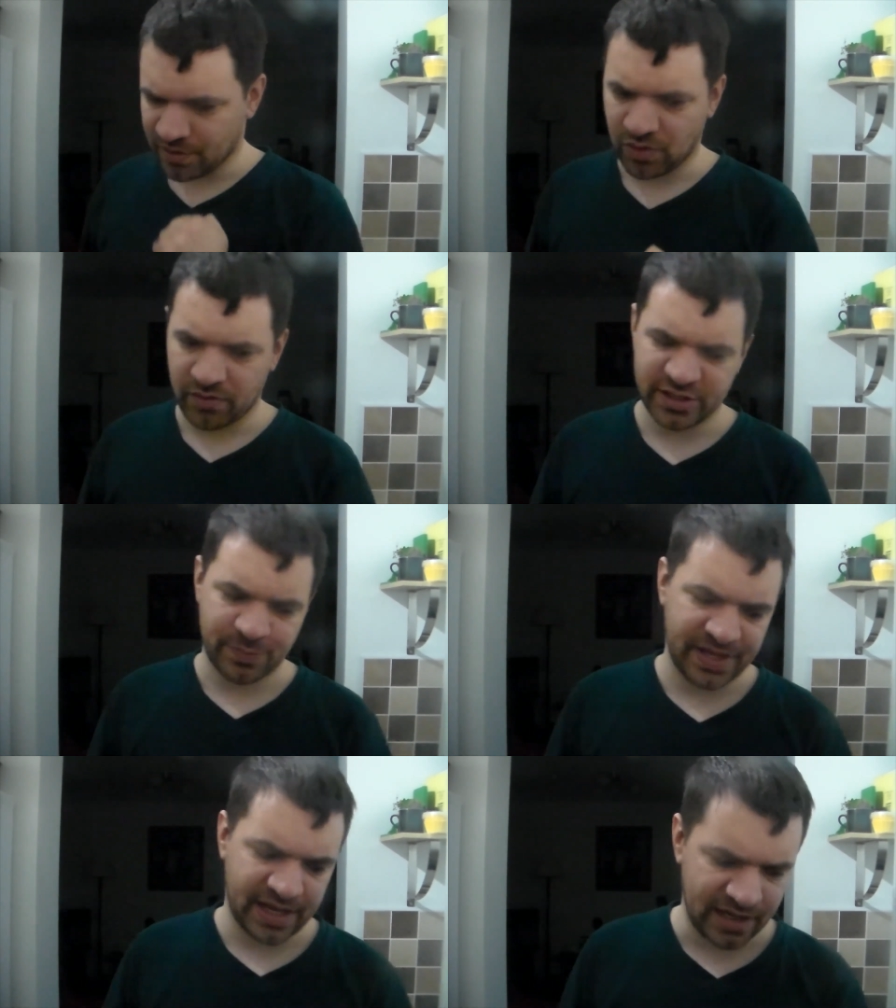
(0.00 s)
One
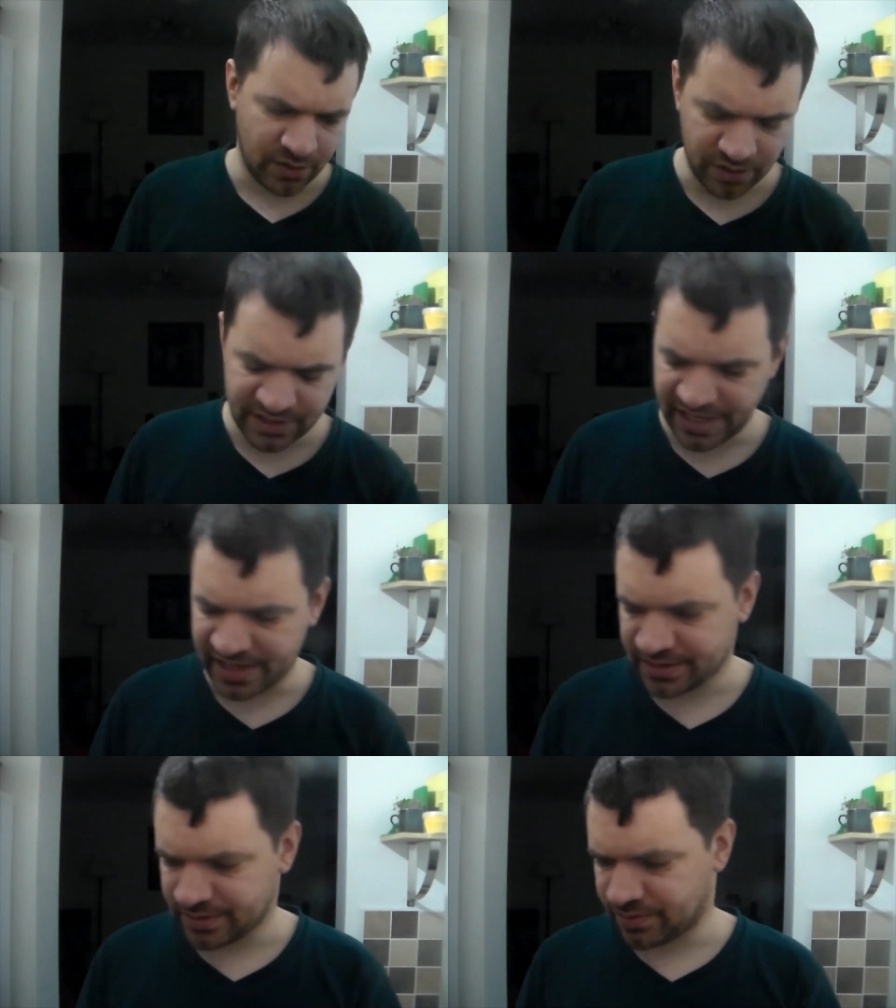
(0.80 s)
recipe I looked
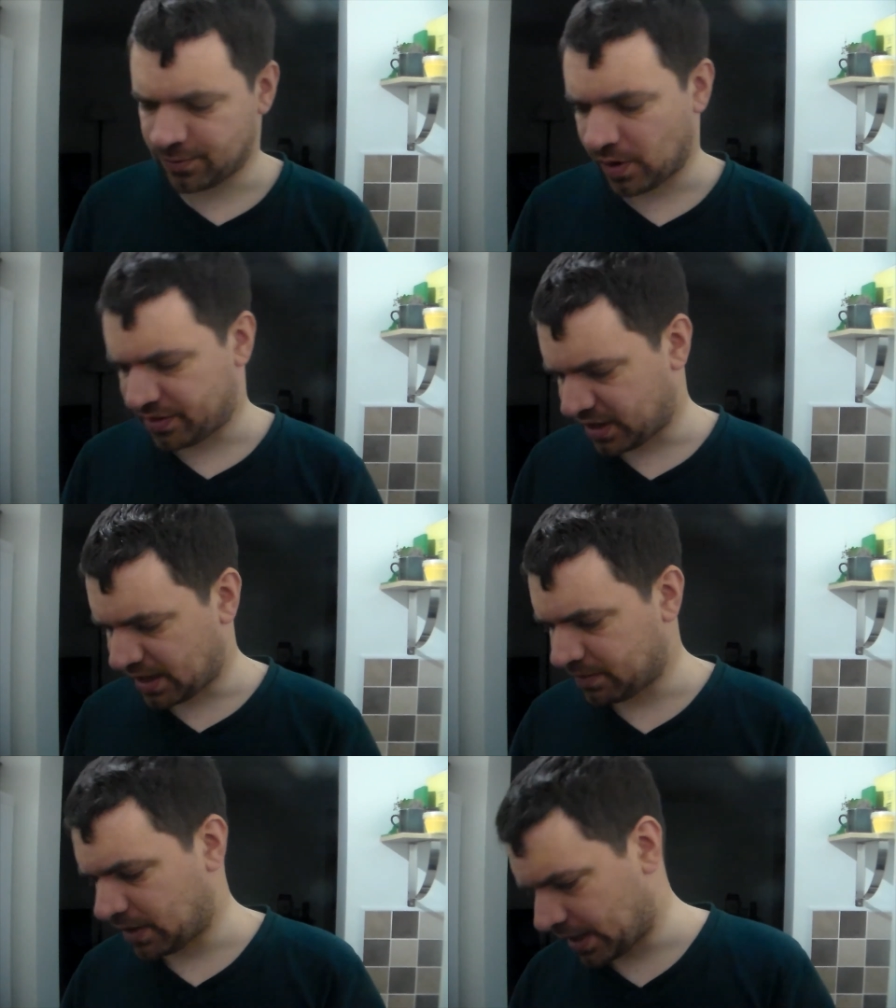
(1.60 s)
at, one that
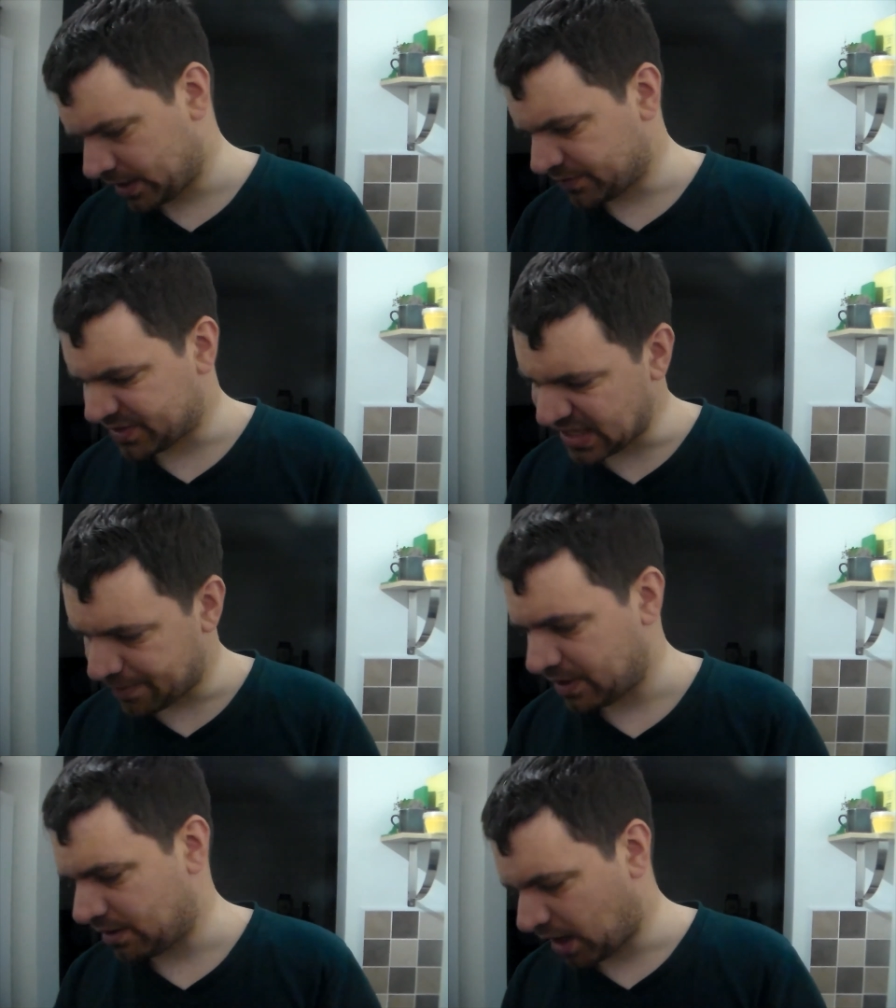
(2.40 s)
I'm kind of
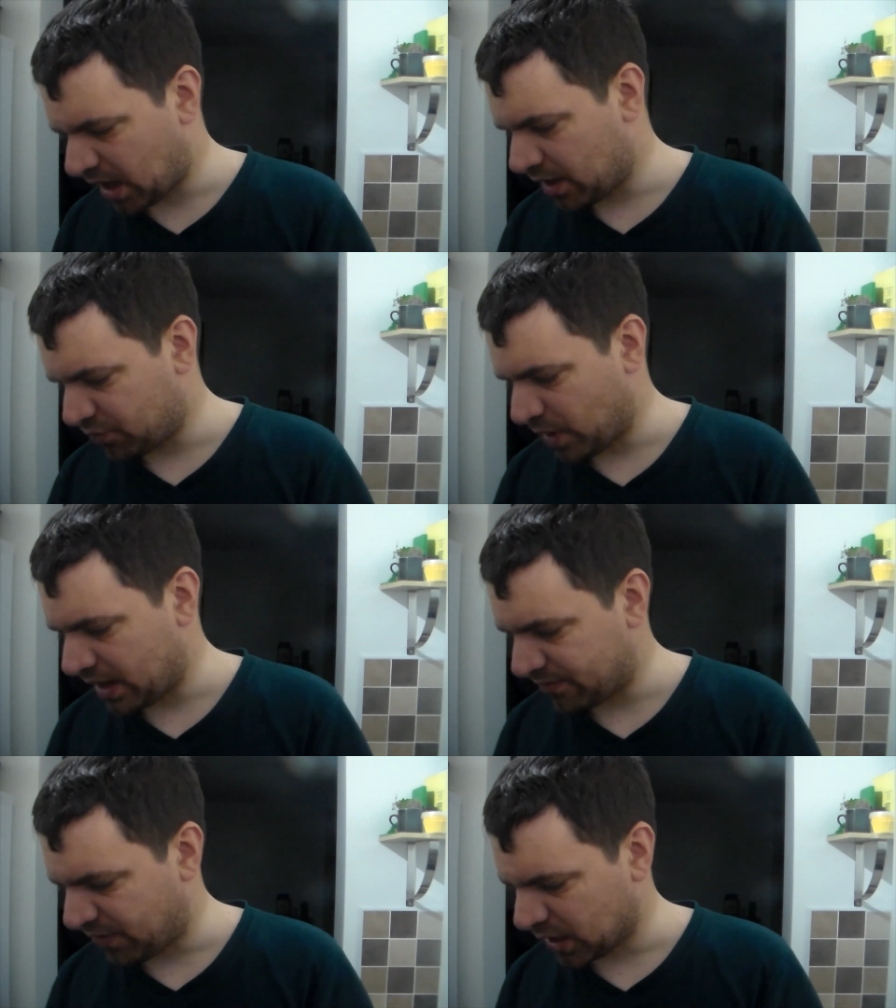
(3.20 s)
semi
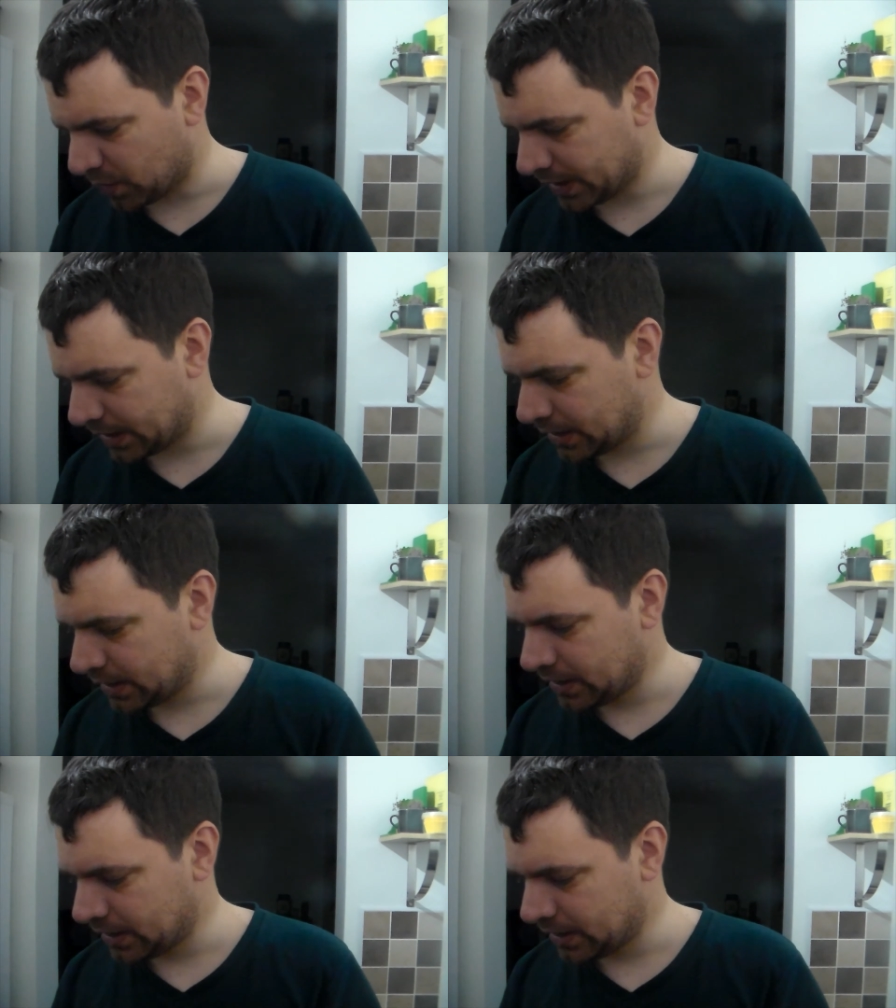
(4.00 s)
halfway following,